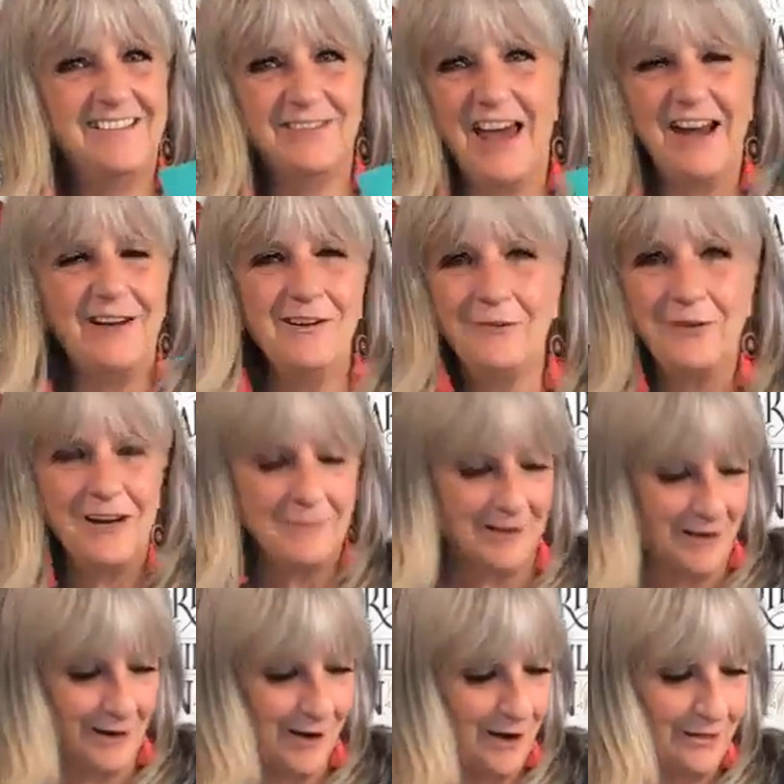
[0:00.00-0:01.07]
Or this, I don't
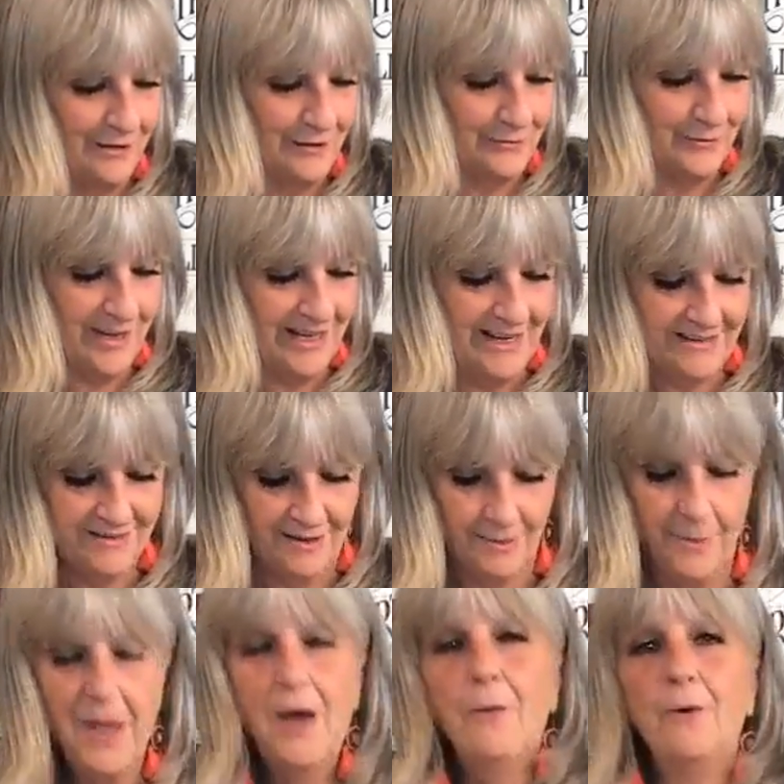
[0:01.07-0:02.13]
know what I'm going to call this when I
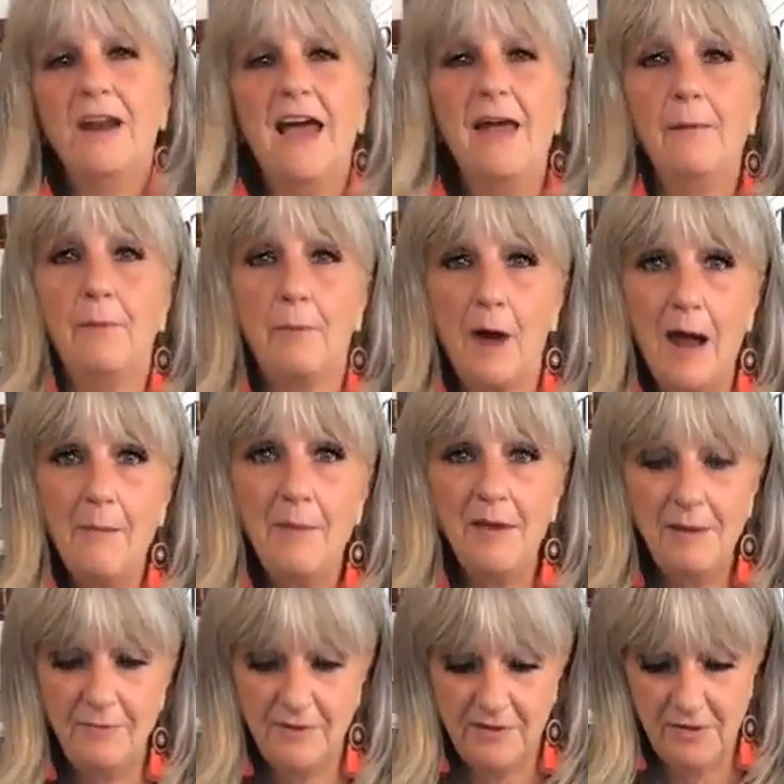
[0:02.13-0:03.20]
get to them. What I
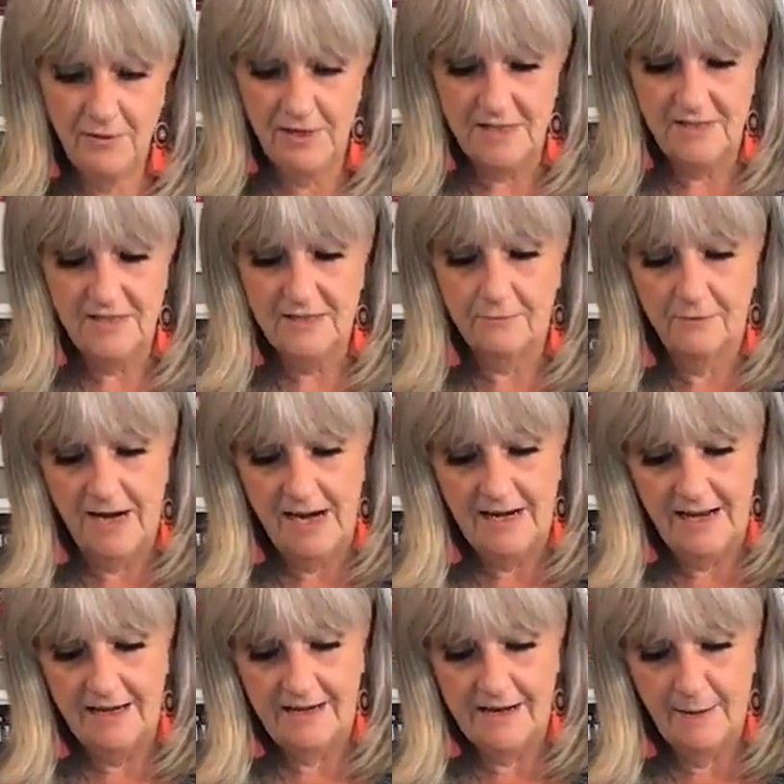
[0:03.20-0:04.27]
probably would do is
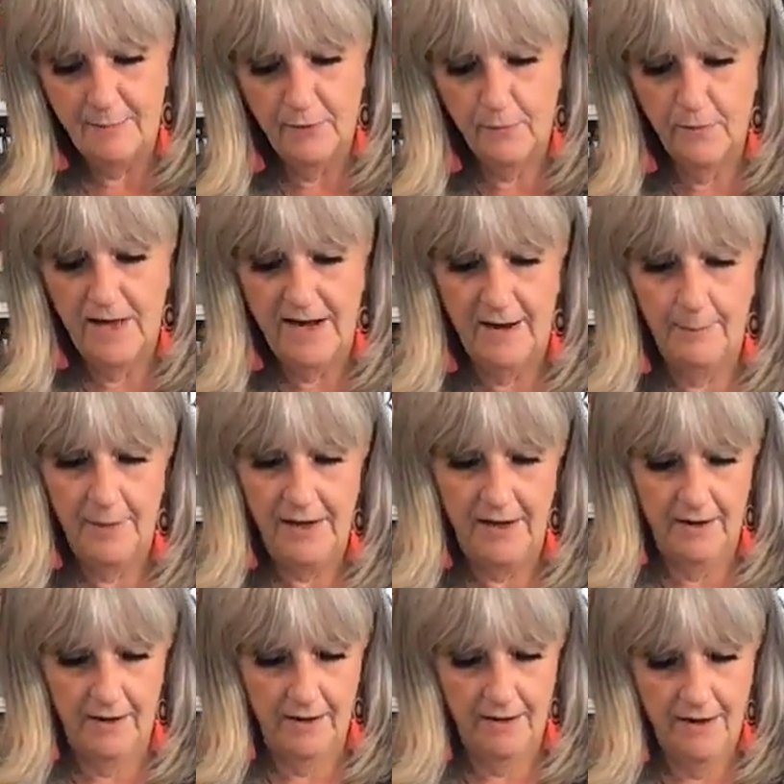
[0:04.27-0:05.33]
just write like number
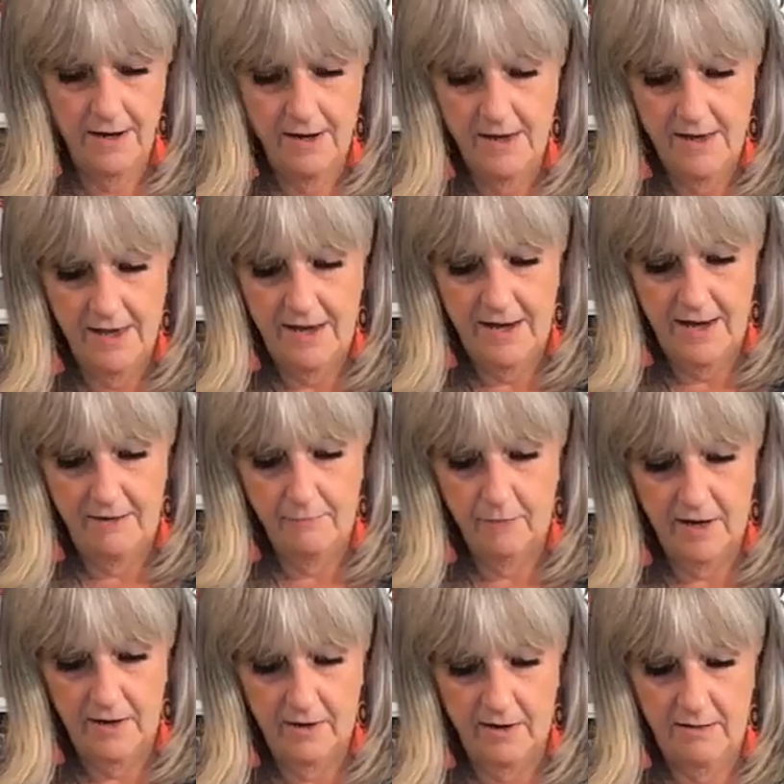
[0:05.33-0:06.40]
1 up here
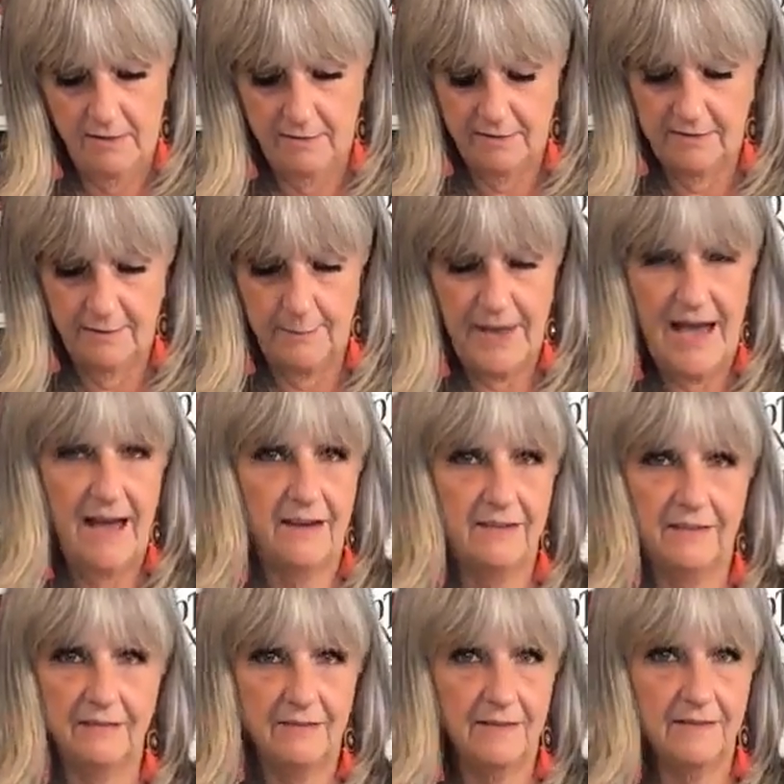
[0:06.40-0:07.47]
and then 1 on the
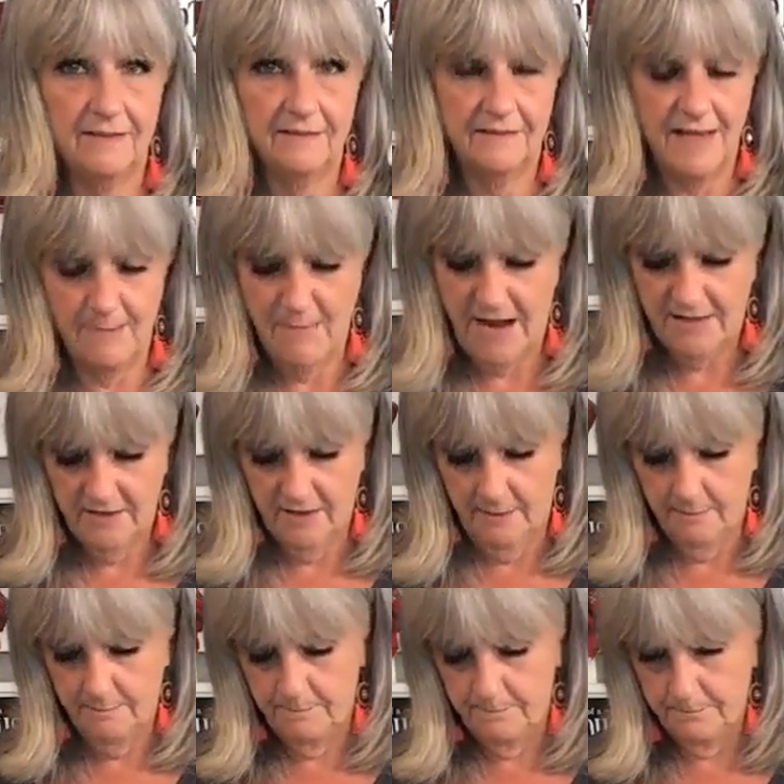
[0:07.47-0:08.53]
back so that they
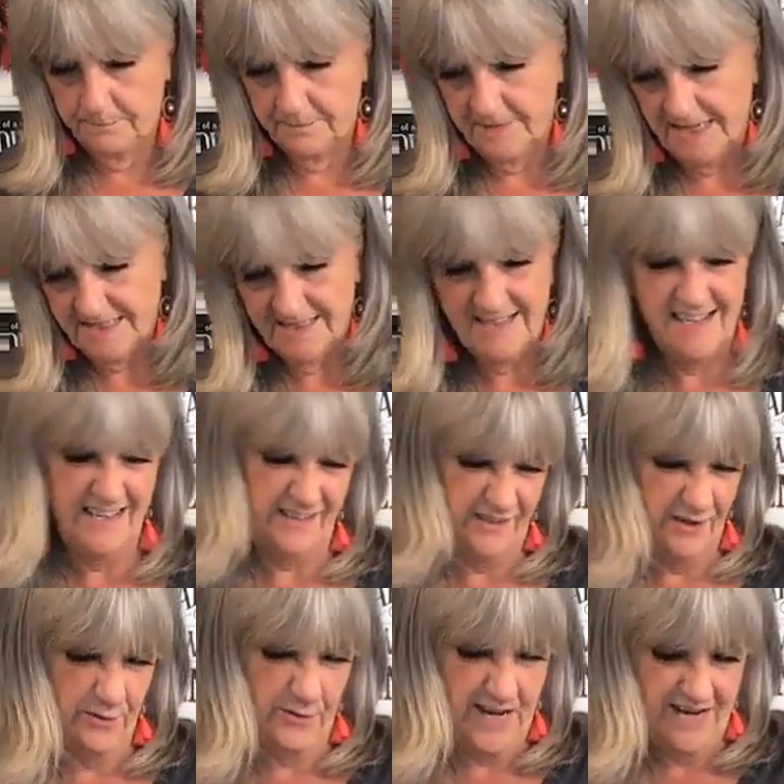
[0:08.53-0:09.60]
match up. That's
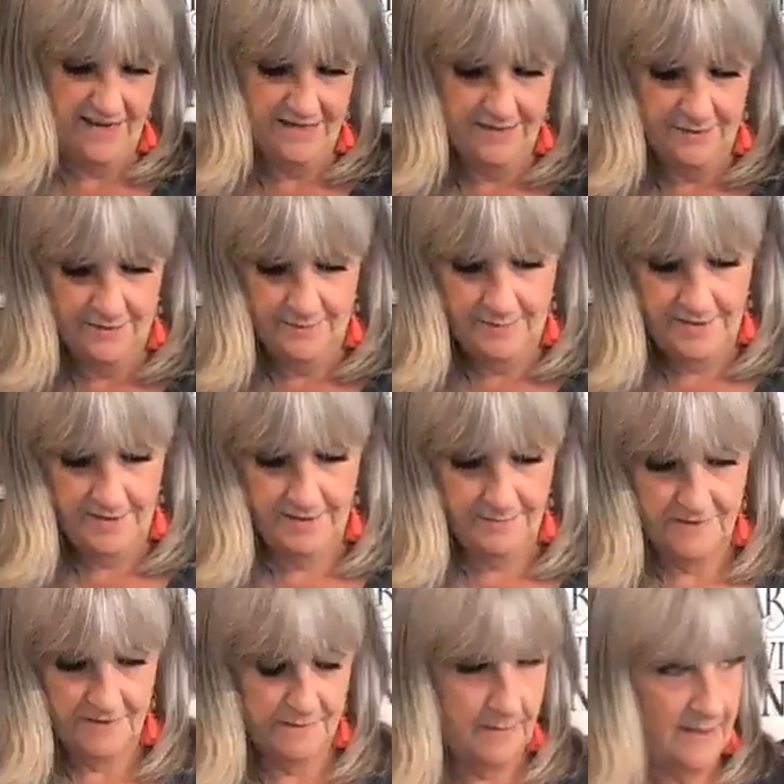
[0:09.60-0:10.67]
an easier way to do
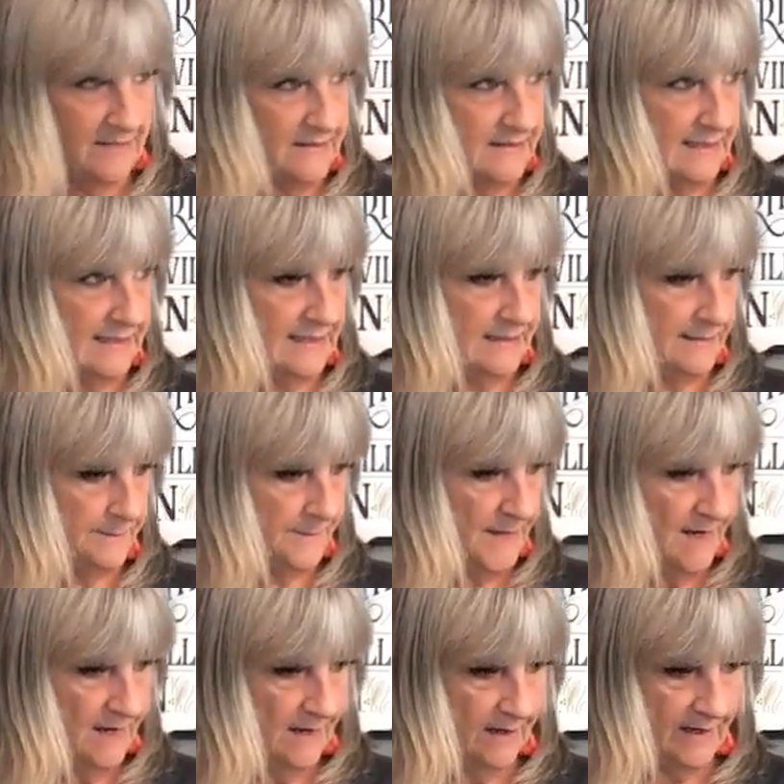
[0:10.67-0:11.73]
it, but I'm just being
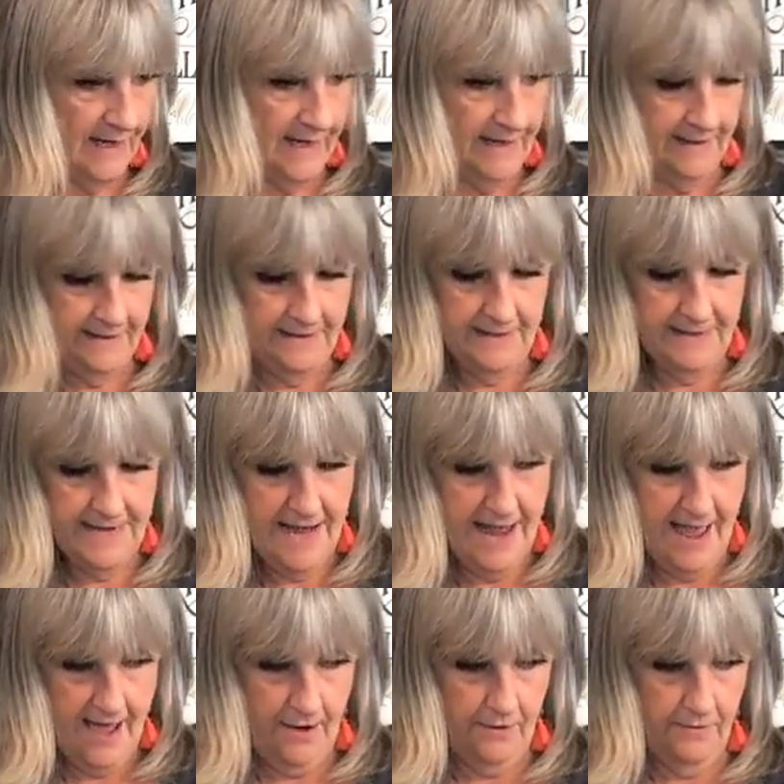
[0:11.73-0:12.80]
silly. Okay,
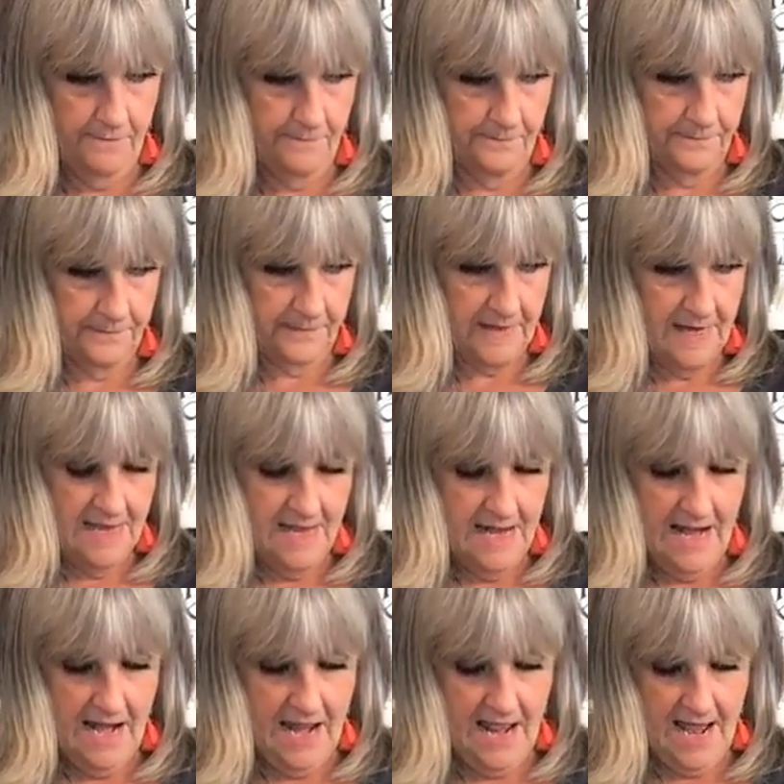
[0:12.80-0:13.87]
now
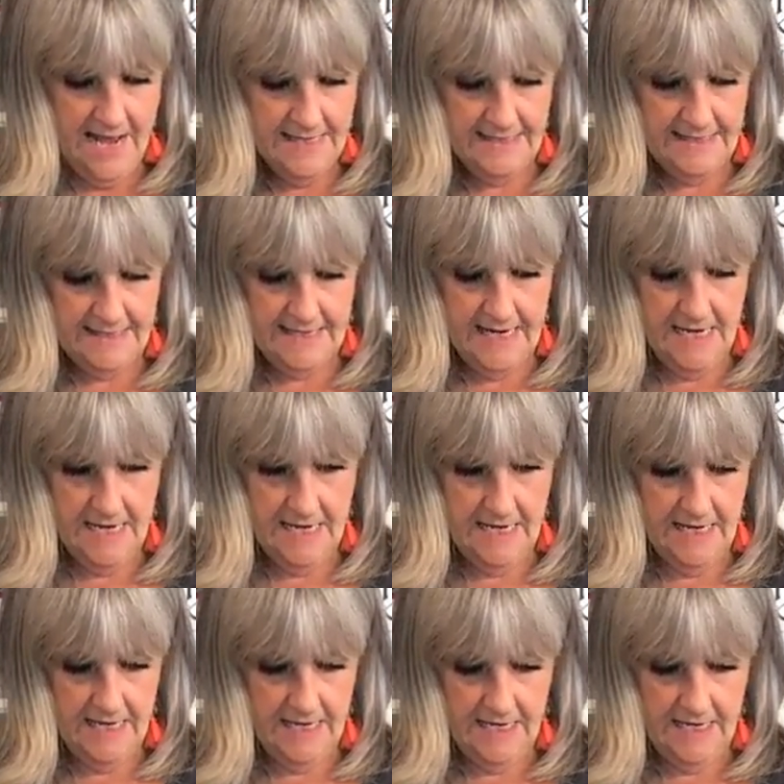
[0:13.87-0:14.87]
let's